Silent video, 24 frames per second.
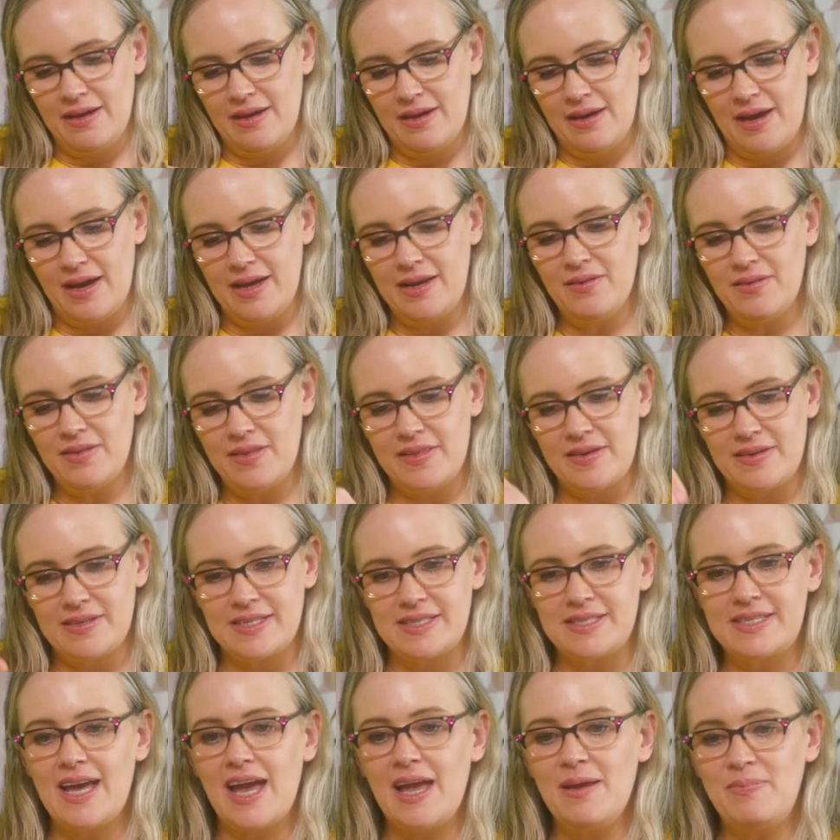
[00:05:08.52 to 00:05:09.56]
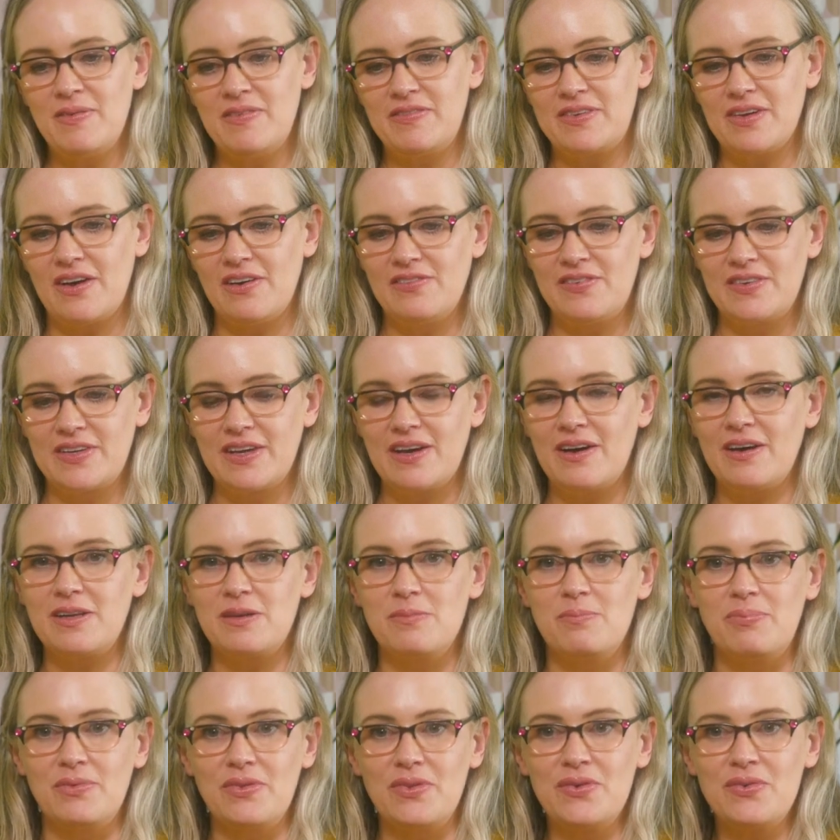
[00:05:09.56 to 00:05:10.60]
I know that there's a type of dolphin called a
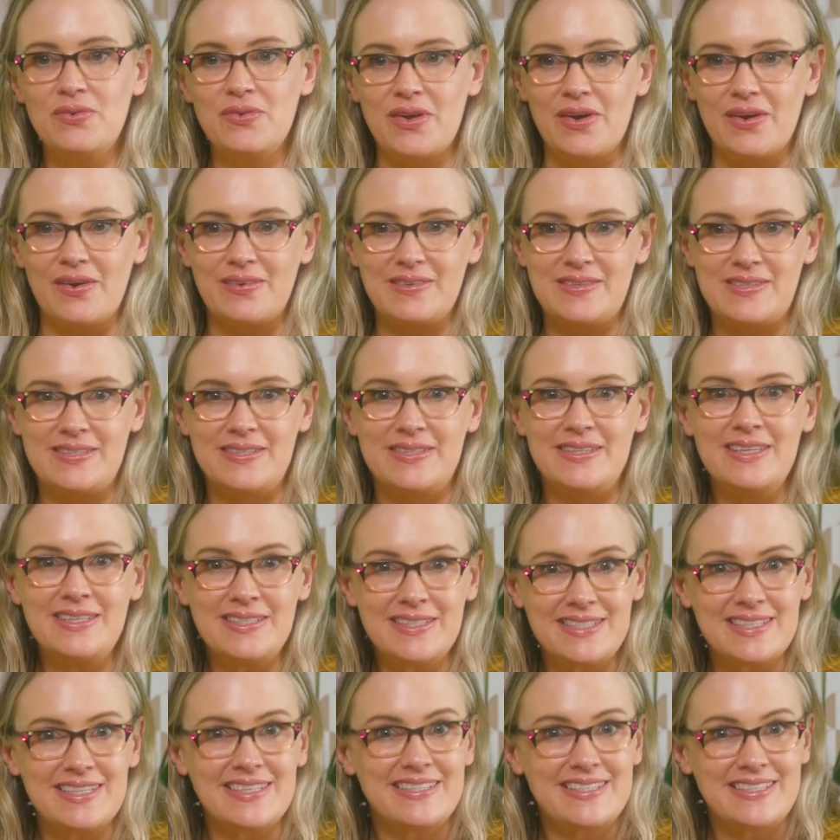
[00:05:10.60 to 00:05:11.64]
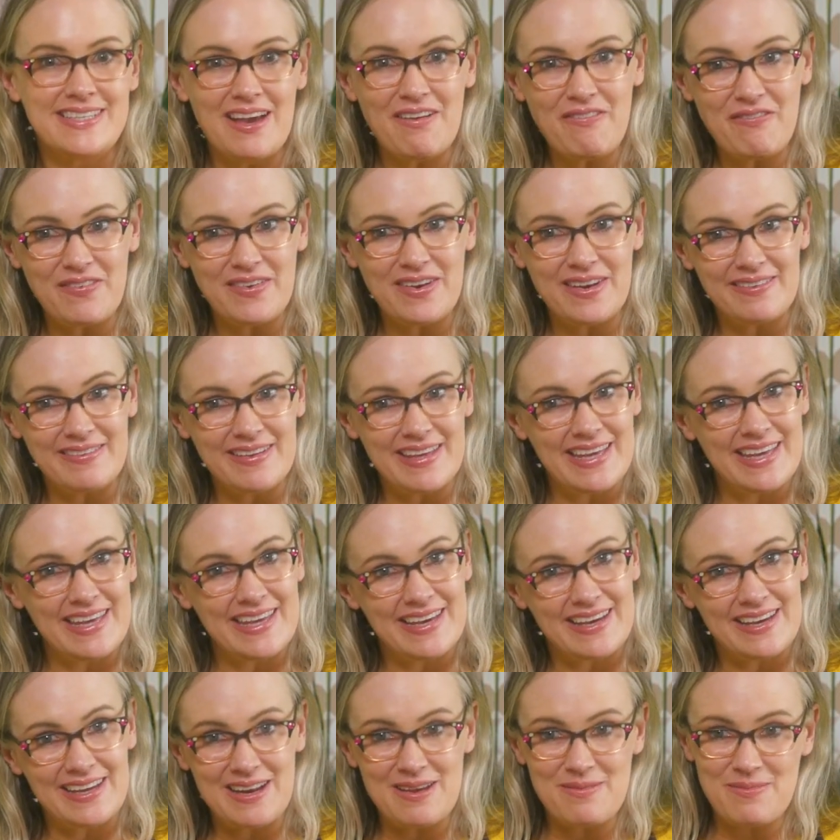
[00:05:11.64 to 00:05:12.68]
blue nose, and this is definitely
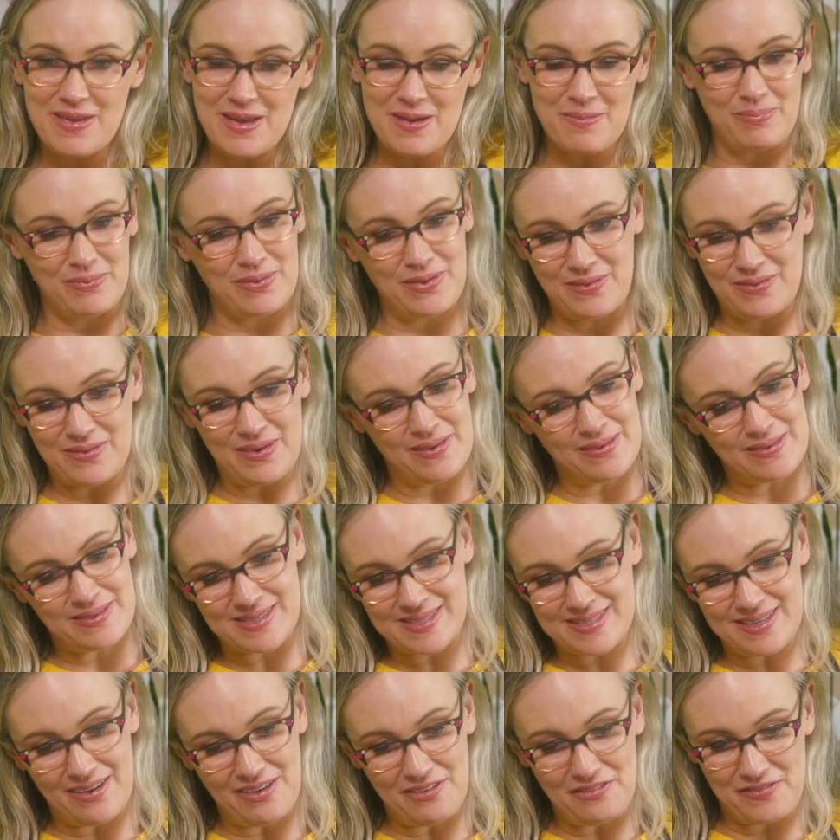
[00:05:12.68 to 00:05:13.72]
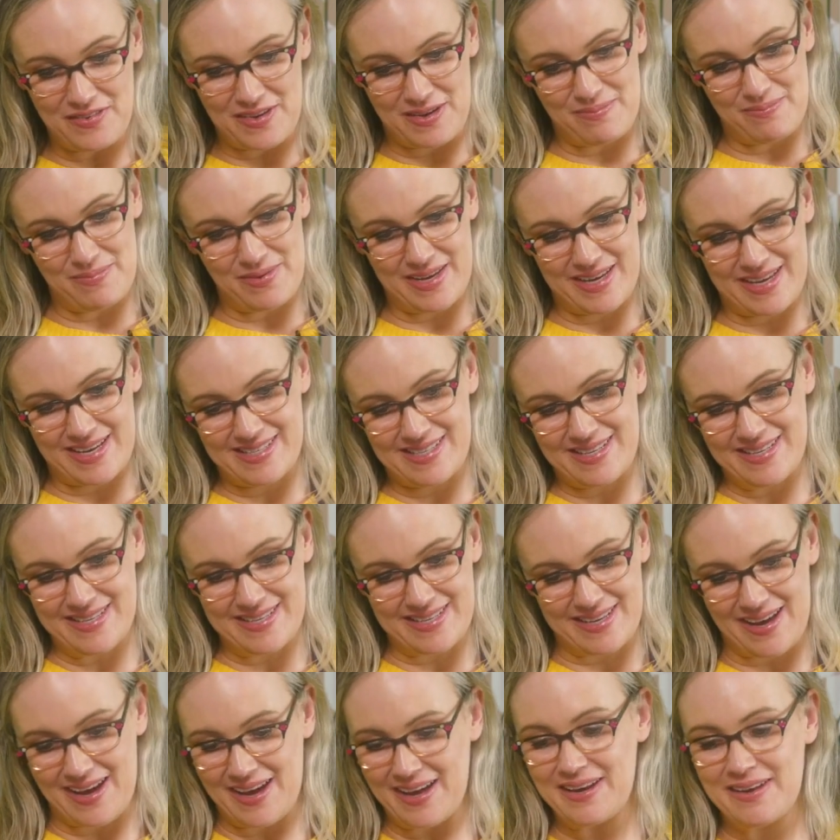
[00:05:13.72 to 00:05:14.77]
gonna be a blue nosed dolphin because it's
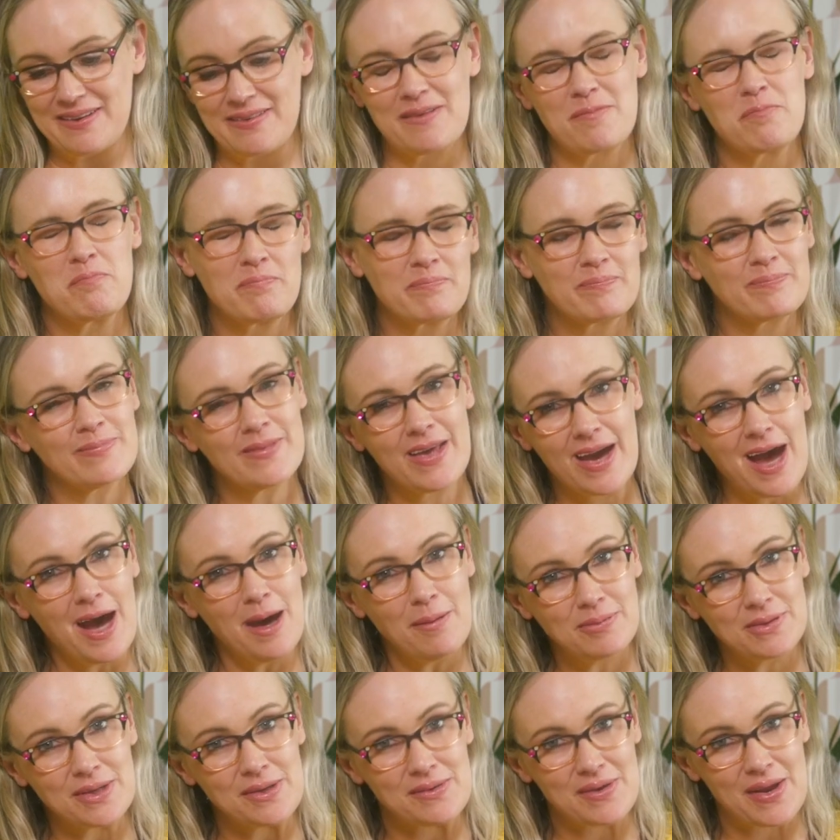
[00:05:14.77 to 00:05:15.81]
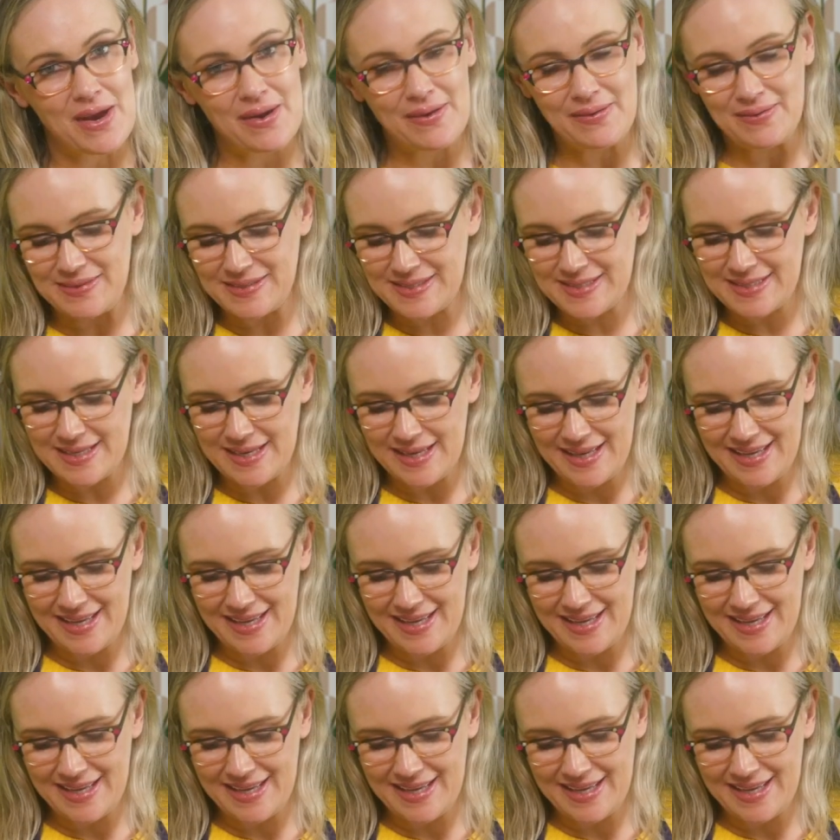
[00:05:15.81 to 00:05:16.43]
got a blue nose.